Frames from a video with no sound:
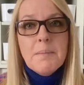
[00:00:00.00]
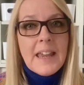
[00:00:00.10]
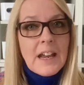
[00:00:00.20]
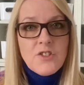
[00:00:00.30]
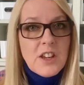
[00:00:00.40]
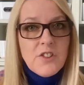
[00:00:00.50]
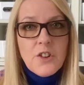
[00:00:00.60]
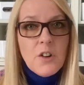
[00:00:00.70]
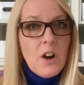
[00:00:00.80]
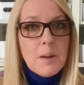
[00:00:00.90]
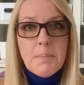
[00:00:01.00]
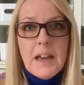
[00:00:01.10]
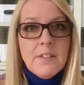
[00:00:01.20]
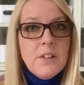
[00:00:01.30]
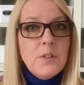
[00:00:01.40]
gadgets, your
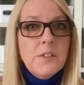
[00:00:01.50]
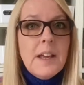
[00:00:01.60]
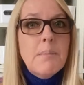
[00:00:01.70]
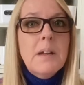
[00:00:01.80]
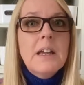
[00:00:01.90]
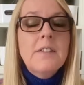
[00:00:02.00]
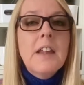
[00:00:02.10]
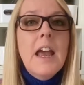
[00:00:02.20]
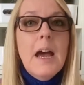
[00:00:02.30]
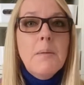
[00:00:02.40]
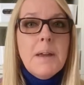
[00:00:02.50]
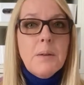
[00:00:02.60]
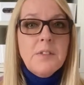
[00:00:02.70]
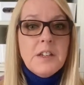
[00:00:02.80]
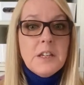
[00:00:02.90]
iPads and your tablets, and be
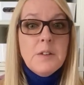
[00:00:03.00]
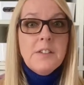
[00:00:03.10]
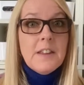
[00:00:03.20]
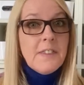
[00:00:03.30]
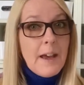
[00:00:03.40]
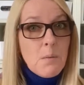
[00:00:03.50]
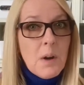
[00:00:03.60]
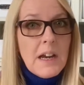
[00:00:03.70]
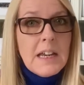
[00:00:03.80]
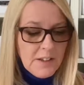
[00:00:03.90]
able to use it that way.